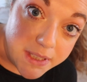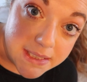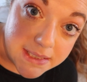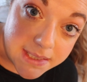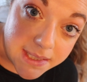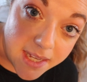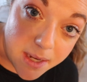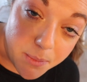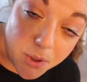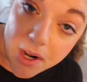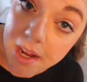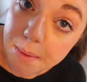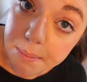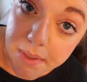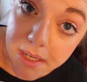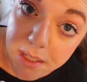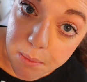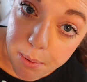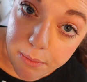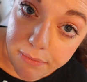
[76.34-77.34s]
disclaimer, I'm
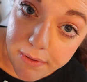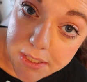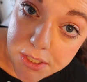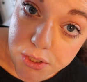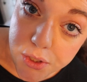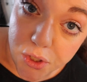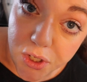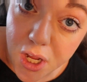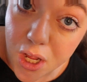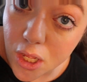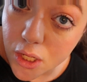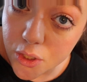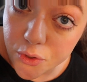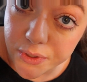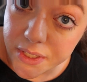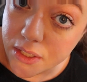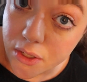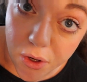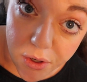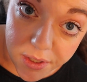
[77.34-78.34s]
not a professional
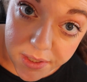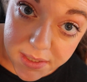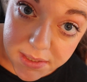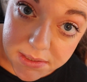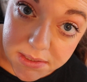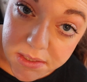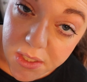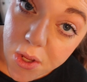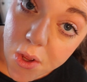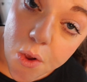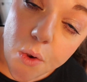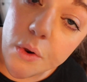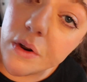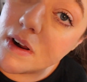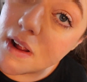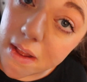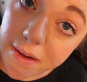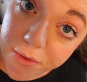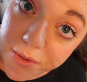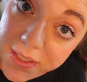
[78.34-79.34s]
concrete artist or
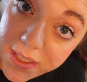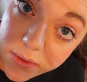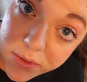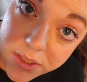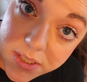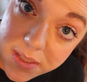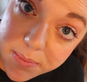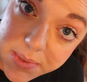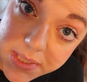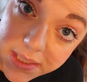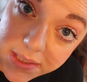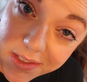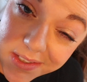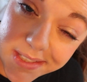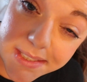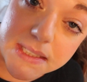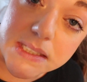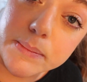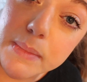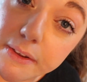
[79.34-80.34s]
concrete countertop sealer.
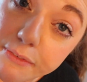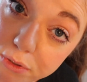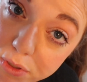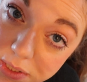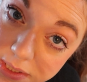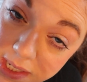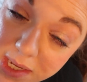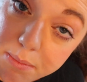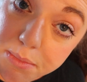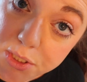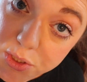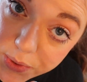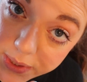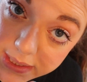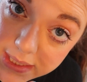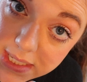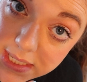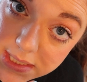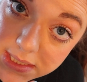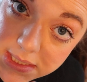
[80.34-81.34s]
This is my first time
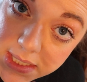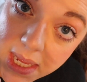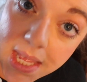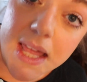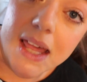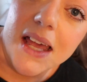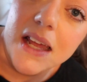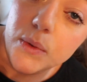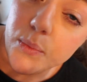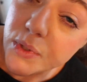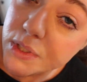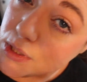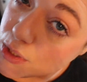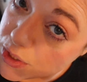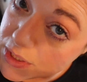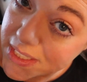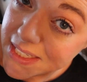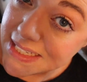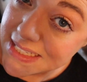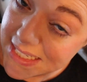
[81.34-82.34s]
doing this and we're
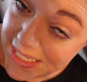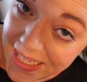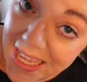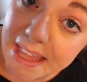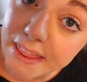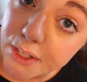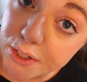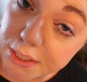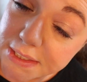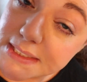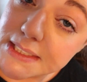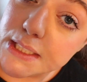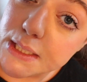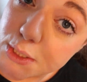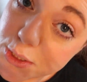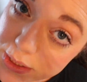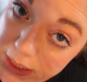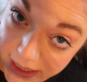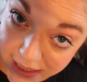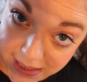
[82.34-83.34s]
learning together. It's a
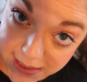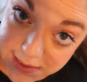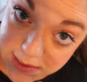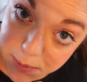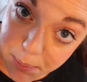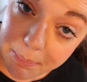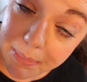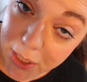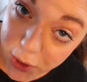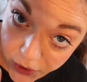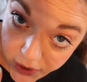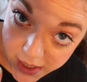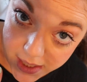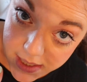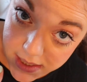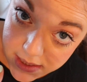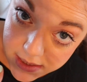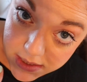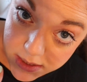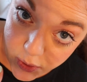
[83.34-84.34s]
learning
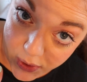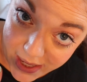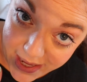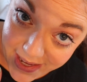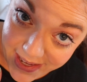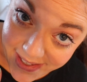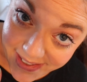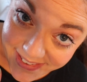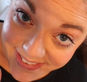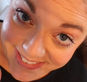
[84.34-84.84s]
experience, okay?